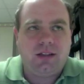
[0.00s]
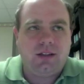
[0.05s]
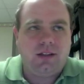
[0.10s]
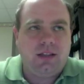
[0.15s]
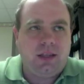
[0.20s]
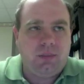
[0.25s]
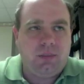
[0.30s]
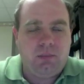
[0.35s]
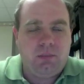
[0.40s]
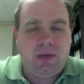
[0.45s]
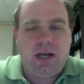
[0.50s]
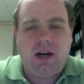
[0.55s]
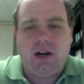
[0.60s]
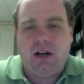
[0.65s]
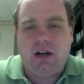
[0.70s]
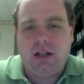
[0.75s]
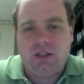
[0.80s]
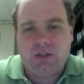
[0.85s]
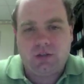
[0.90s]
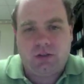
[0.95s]

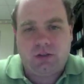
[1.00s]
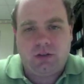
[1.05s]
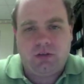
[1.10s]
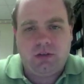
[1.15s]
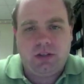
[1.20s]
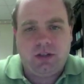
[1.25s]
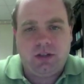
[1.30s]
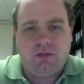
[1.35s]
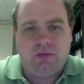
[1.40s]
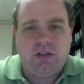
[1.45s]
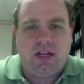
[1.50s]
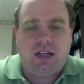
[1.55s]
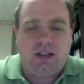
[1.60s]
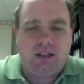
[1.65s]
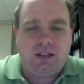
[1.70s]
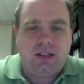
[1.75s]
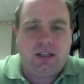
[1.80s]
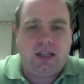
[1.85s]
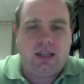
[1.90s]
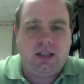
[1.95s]
embarrass or
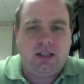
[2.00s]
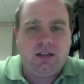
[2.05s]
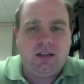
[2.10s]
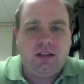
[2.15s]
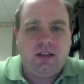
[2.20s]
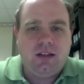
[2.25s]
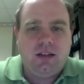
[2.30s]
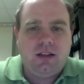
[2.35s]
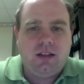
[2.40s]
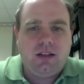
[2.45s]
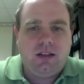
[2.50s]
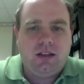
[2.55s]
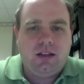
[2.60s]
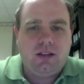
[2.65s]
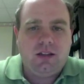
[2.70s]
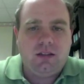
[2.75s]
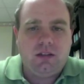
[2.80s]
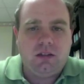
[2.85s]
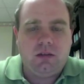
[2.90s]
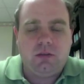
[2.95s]
invalidate
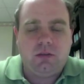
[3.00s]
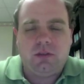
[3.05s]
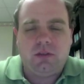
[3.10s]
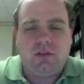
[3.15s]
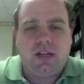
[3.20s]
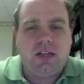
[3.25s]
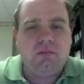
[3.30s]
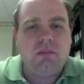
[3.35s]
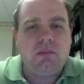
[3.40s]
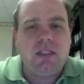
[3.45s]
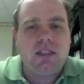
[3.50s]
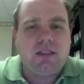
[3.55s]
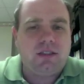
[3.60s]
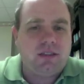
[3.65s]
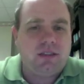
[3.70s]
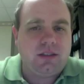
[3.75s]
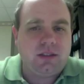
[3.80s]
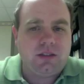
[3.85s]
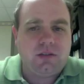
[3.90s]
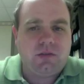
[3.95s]
Ludwig von
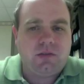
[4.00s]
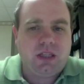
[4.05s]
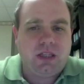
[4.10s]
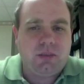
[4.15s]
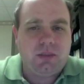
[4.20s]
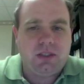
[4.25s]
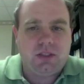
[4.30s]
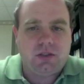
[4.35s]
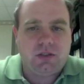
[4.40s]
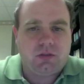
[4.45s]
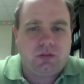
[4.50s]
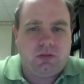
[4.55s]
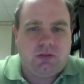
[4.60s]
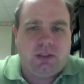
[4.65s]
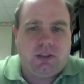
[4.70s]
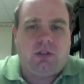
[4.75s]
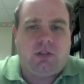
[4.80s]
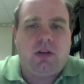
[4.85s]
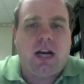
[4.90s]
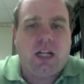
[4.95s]
Mises' famous
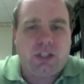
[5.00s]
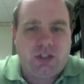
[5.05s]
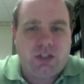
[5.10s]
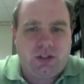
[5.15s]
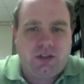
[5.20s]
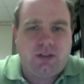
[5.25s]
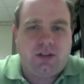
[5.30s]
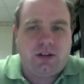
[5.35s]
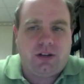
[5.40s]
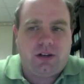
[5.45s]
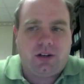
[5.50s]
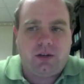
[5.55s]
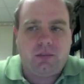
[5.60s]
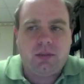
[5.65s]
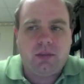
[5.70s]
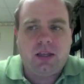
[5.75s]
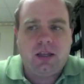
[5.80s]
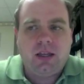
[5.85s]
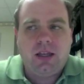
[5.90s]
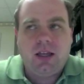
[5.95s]
regression theorem?
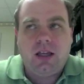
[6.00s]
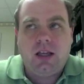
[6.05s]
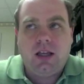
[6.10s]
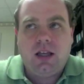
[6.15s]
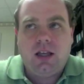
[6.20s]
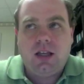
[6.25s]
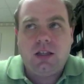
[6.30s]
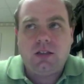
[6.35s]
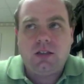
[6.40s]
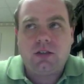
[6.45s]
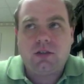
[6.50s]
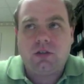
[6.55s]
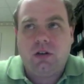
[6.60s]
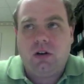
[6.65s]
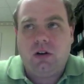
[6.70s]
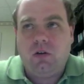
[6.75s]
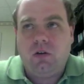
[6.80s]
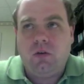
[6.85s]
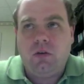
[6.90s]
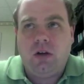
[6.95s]

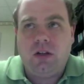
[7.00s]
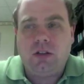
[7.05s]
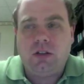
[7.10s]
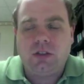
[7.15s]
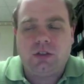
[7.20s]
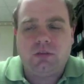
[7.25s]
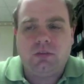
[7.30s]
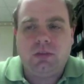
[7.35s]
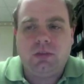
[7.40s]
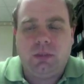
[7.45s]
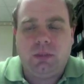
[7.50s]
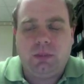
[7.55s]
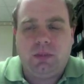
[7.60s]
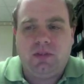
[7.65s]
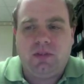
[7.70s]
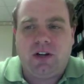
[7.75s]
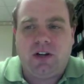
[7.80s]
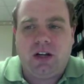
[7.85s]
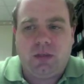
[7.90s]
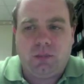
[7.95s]
So just let me be
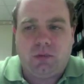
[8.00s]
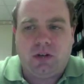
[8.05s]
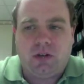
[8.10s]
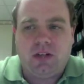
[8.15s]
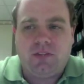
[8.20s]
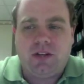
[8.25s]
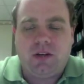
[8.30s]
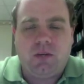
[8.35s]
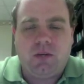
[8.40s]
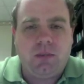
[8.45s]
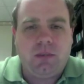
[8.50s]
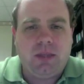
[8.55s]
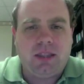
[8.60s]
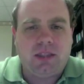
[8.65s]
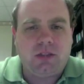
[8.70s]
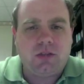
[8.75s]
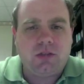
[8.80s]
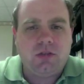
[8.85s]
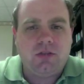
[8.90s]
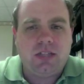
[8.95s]
very brief. I don't want to make
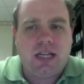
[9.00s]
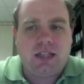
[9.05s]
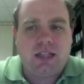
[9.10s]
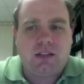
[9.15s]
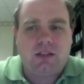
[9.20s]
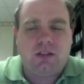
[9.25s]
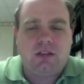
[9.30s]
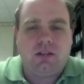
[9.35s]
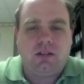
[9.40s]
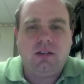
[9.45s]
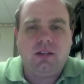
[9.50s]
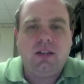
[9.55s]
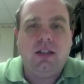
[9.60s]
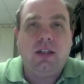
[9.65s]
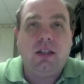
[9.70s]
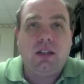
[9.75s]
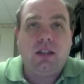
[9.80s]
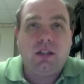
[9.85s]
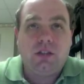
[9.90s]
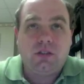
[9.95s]
this too technical.
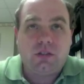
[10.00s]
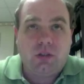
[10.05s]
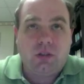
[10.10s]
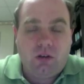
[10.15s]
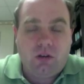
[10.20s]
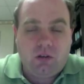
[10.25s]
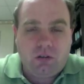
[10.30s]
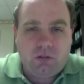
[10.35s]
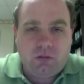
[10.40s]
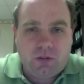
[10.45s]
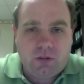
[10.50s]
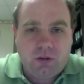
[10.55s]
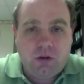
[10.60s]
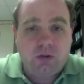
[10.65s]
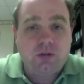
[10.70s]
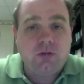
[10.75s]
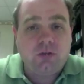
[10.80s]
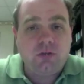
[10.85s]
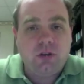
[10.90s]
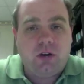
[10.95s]
So for those
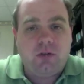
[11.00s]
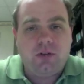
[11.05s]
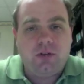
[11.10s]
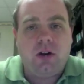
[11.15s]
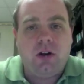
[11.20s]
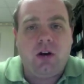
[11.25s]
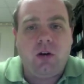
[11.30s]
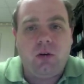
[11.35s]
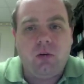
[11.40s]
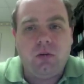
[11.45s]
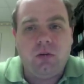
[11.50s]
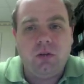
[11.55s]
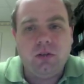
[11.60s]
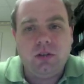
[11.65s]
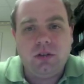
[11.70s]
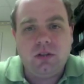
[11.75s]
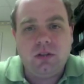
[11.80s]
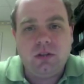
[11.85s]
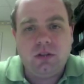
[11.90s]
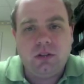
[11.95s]
who don't know,
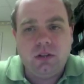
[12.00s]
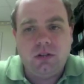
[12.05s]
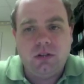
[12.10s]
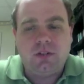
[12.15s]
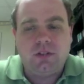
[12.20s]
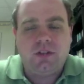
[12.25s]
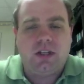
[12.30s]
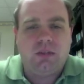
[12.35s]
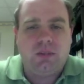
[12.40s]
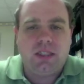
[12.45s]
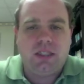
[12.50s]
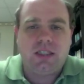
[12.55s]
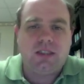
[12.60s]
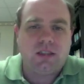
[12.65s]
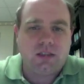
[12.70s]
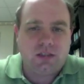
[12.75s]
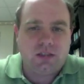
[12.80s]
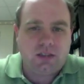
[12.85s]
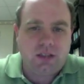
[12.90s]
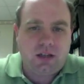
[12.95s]
Ludwig von
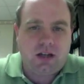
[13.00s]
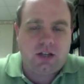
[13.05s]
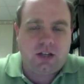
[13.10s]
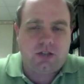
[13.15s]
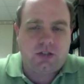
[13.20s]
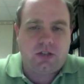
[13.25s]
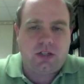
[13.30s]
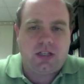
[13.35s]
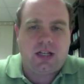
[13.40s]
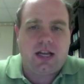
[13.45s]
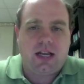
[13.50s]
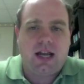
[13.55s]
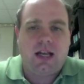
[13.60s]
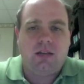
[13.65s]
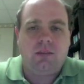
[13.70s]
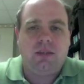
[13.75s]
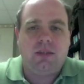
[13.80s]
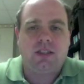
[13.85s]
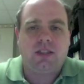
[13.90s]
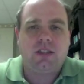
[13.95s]
Mises, the Austrian
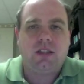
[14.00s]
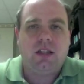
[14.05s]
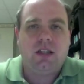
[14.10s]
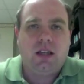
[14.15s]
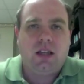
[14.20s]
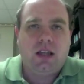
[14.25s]
economist,